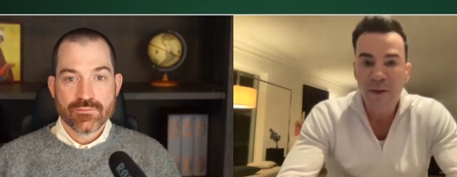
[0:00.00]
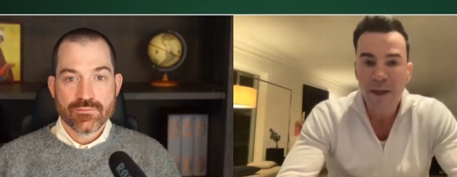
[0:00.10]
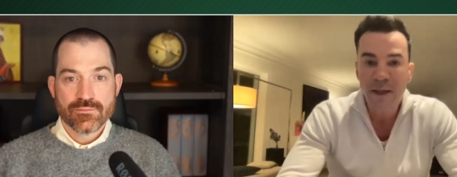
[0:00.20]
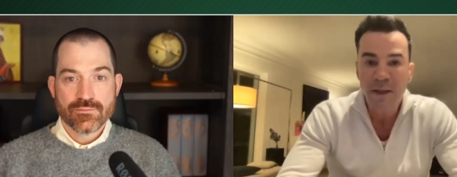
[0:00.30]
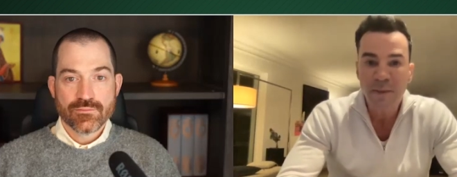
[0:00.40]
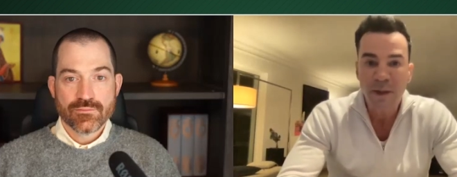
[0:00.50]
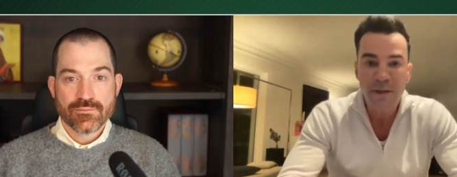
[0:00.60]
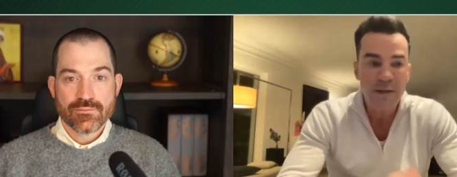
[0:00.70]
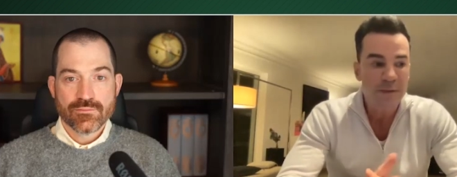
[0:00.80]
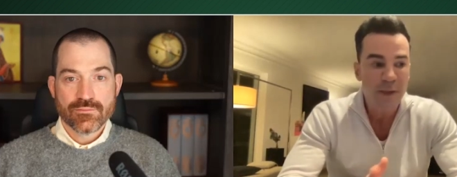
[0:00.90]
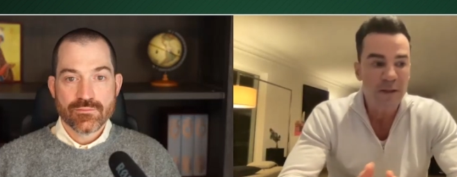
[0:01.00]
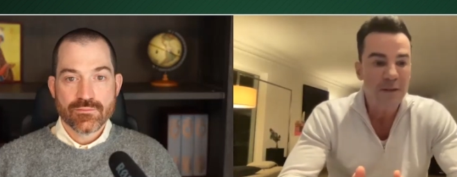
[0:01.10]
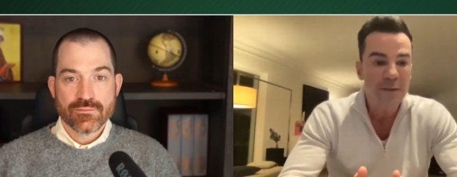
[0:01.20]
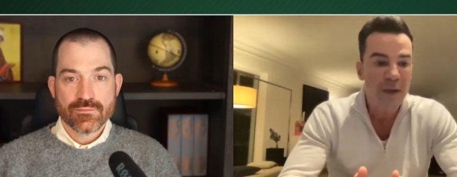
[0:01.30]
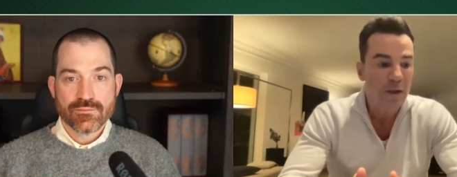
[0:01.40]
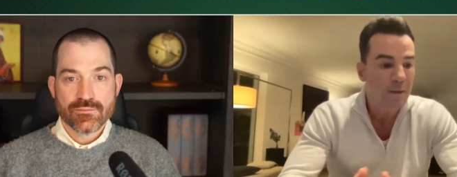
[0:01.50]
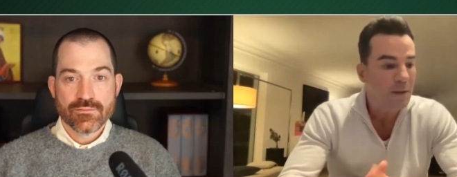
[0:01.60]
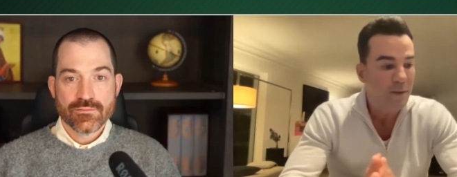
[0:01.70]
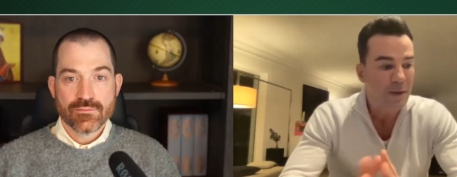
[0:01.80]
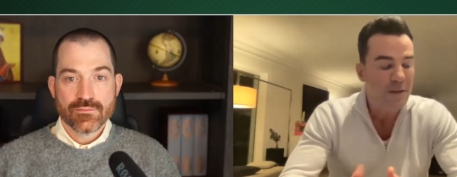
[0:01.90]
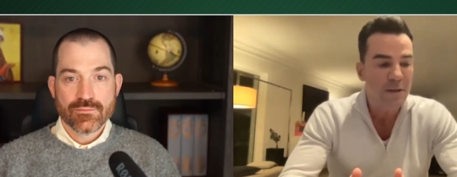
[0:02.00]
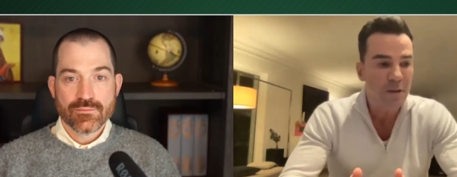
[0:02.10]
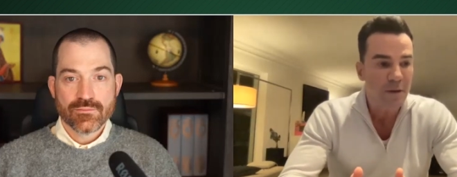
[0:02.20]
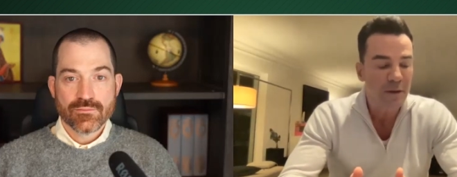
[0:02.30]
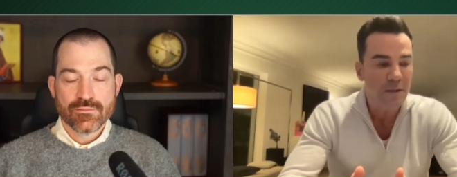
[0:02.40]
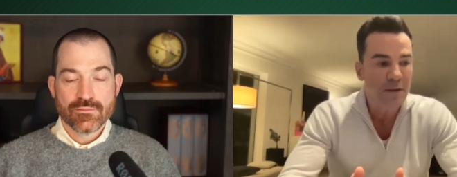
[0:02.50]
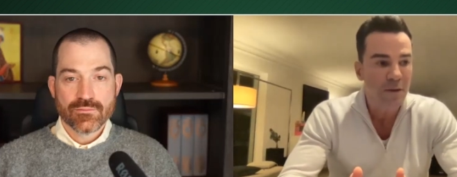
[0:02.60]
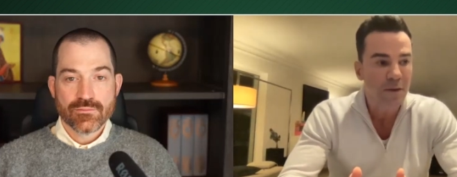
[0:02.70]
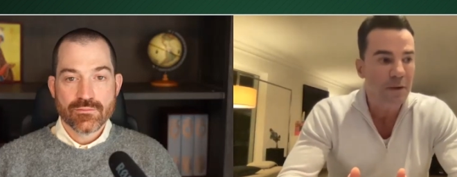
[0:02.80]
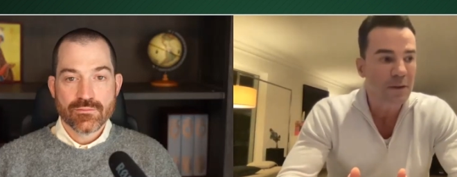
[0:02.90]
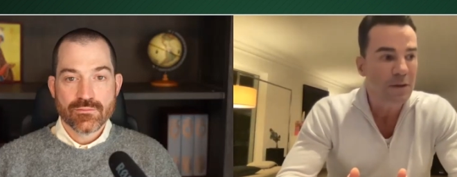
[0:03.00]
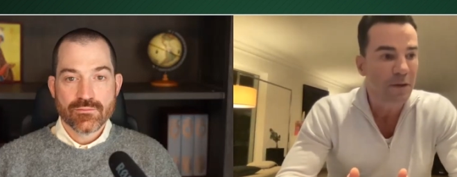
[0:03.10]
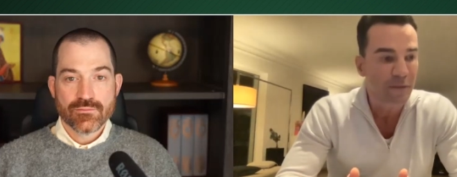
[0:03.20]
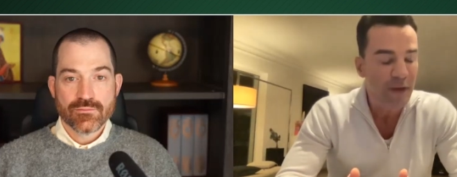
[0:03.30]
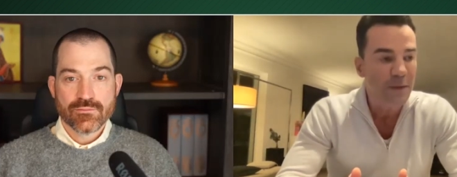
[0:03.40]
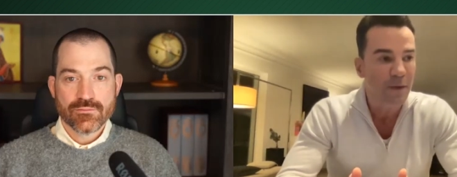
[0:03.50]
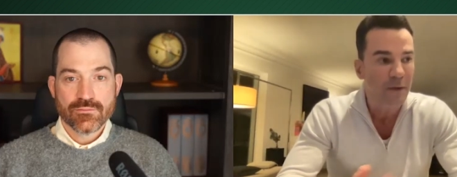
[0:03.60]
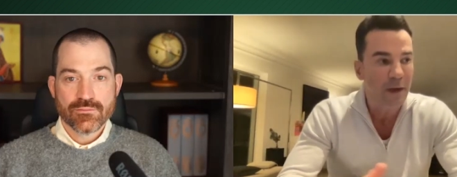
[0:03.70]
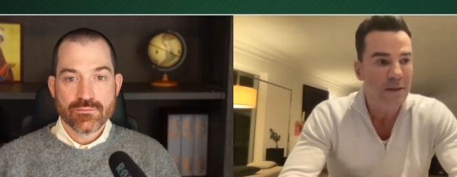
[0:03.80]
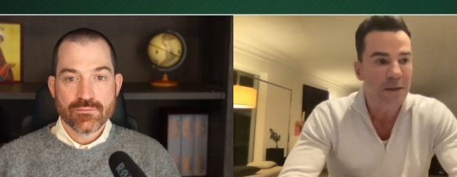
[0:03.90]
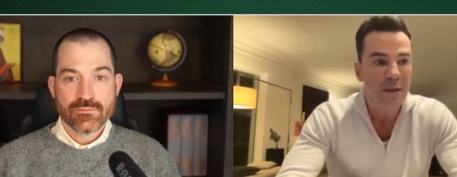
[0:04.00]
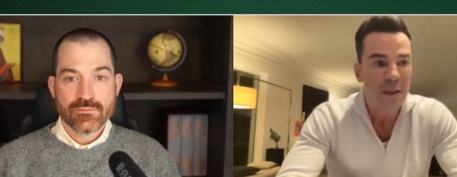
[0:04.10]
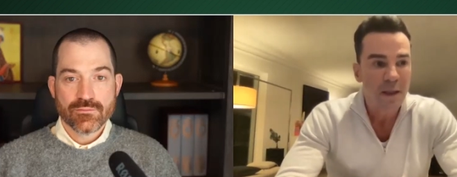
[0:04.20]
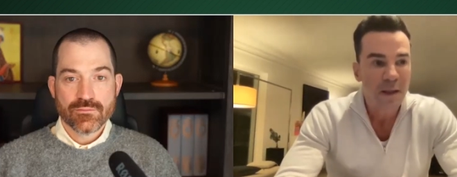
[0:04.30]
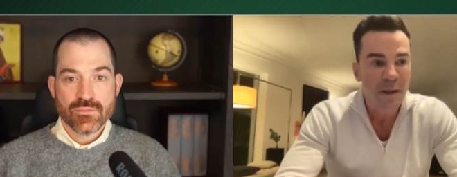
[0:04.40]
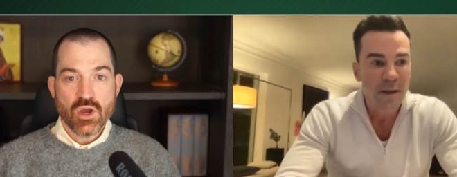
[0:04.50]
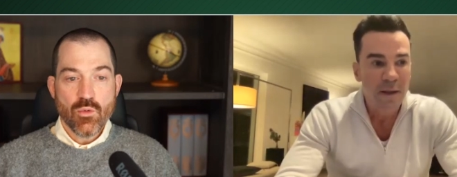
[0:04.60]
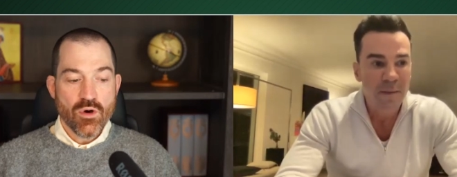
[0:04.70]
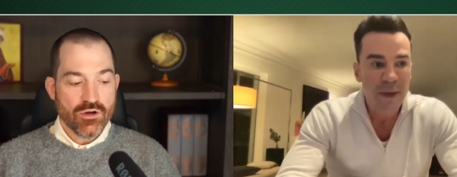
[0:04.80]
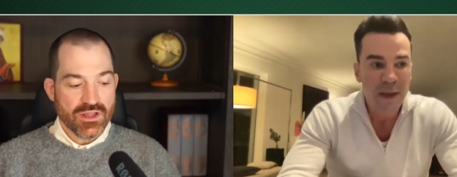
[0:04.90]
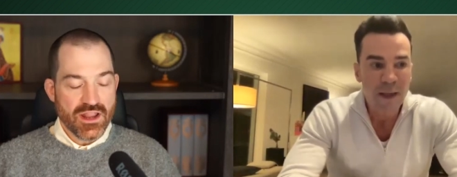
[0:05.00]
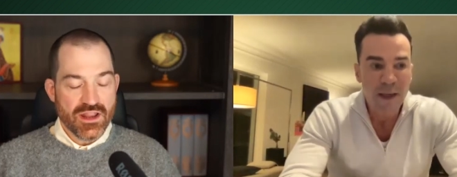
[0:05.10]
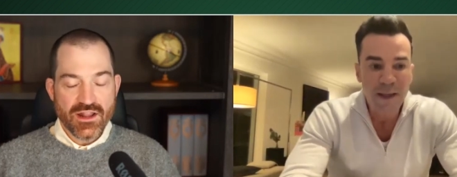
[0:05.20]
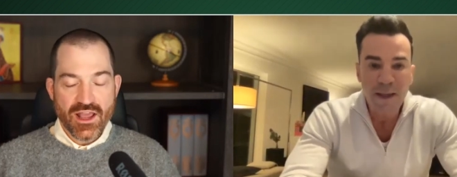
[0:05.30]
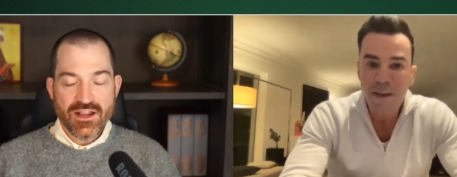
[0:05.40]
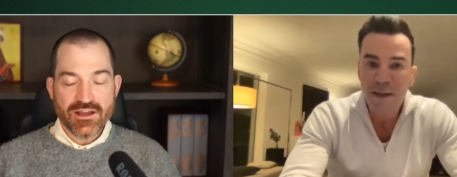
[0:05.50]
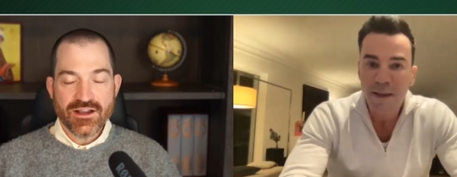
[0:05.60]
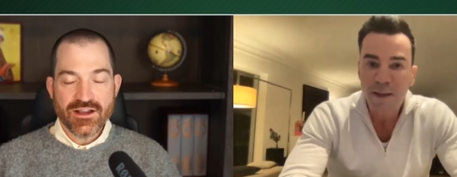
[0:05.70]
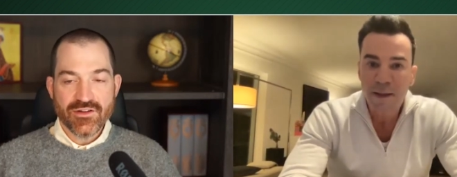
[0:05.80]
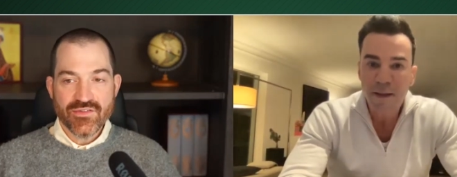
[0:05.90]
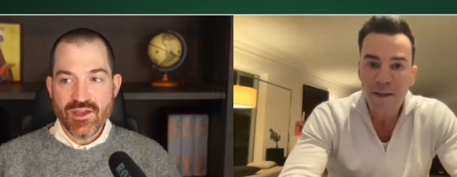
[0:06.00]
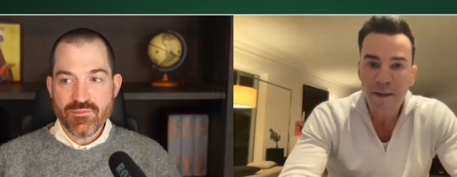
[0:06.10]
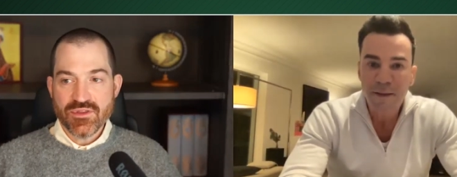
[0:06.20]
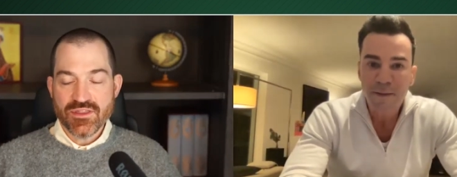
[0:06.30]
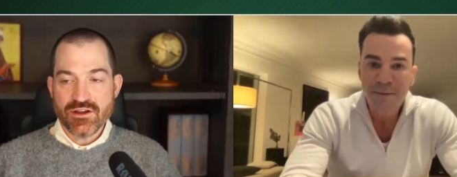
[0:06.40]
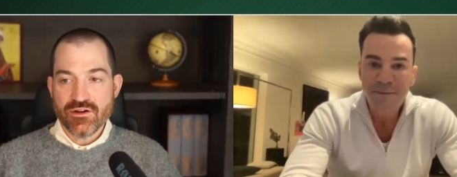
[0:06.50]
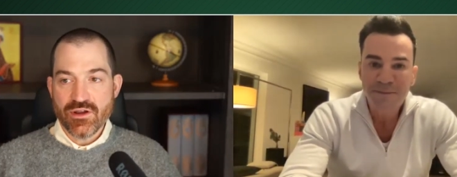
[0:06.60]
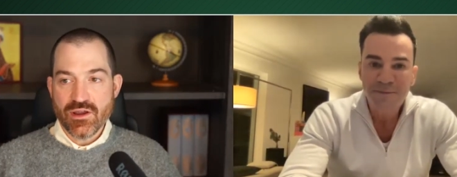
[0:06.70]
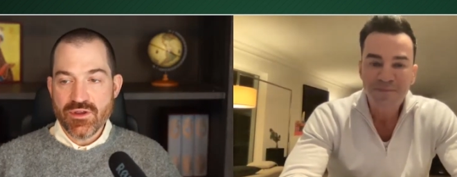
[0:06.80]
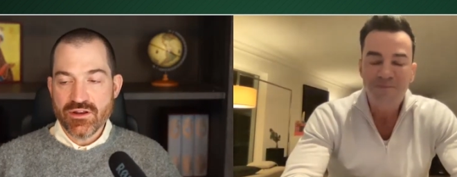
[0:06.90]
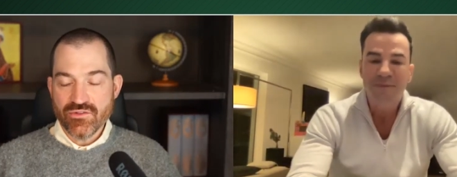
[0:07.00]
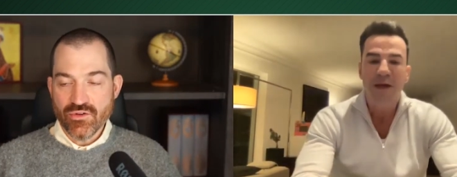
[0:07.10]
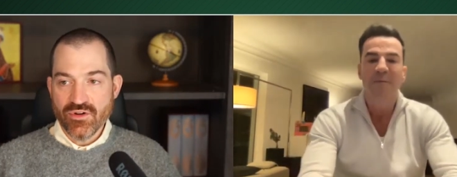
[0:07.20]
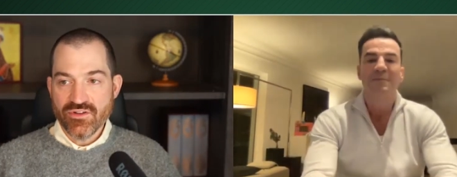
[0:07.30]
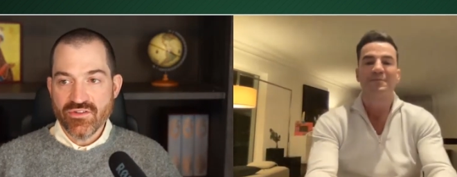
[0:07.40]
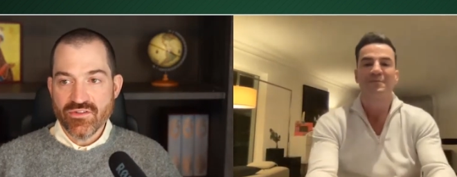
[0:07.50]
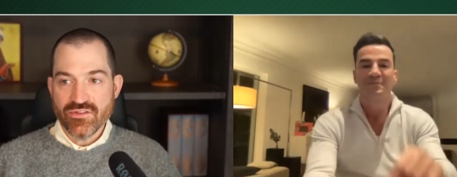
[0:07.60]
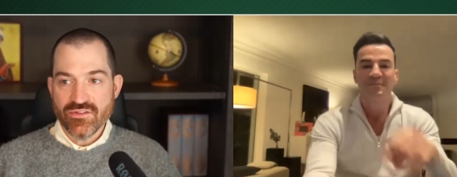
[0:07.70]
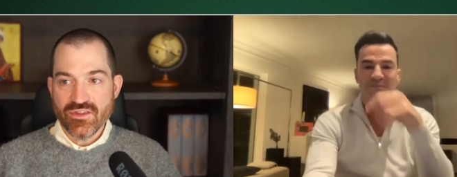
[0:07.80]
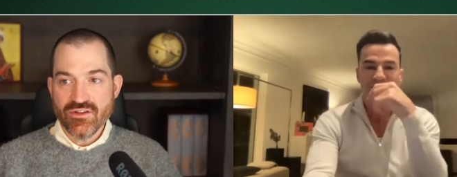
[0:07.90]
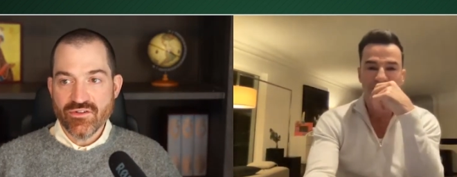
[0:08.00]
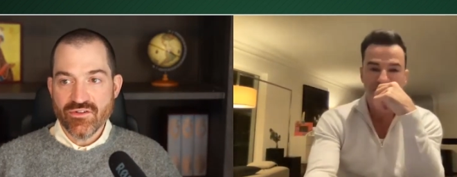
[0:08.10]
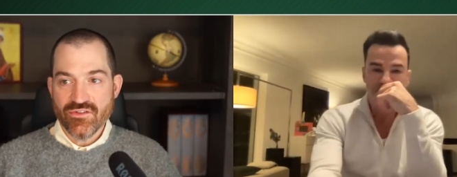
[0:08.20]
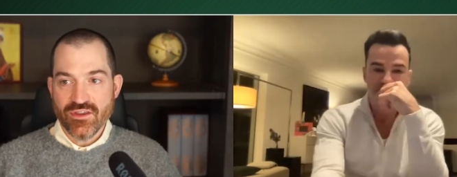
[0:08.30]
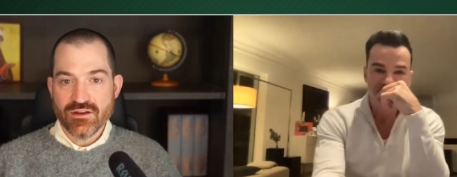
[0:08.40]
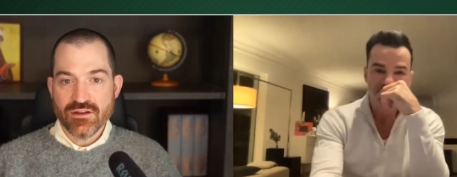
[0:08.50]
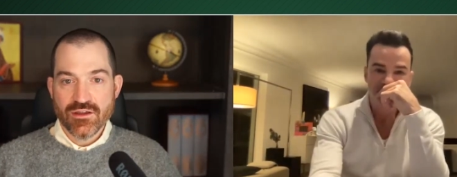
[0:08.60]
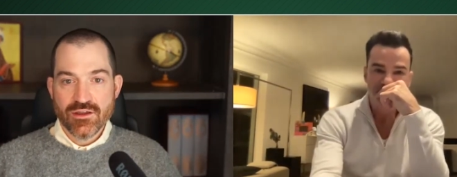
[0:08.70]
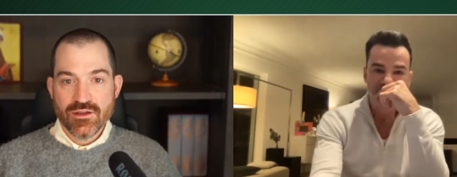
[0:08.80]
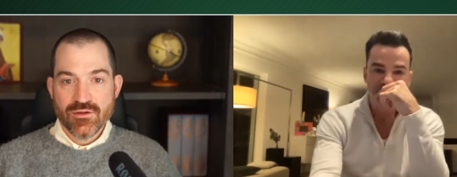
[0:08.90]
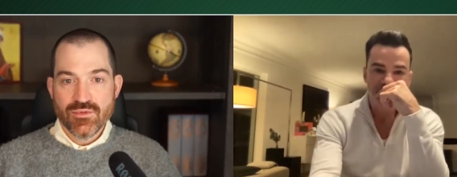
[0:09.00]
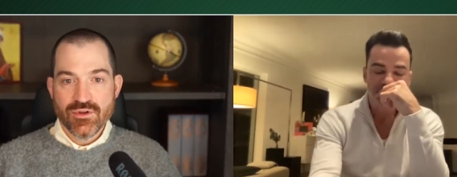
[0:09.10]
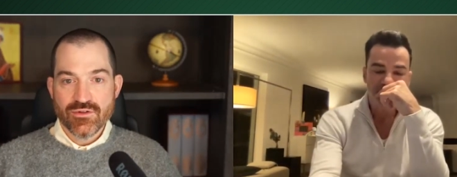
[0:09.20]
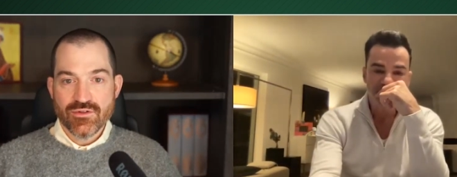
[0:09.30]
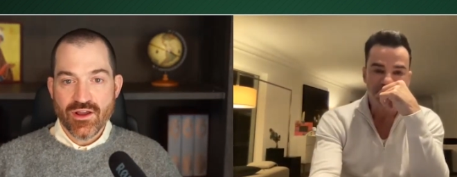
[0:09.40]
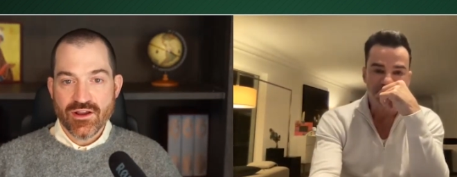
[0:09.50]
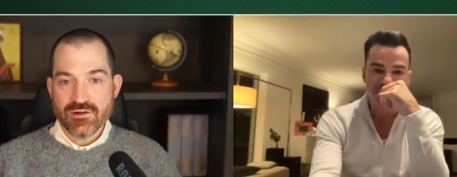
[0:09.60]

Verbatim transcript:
Speaker 1: and because it's because it's my own, because there, there's no there's no investment horizon. Well, uh, it,
Speaker 2: I I got to stop you there. I mean, so yeah. much of this is interesting, but you are talking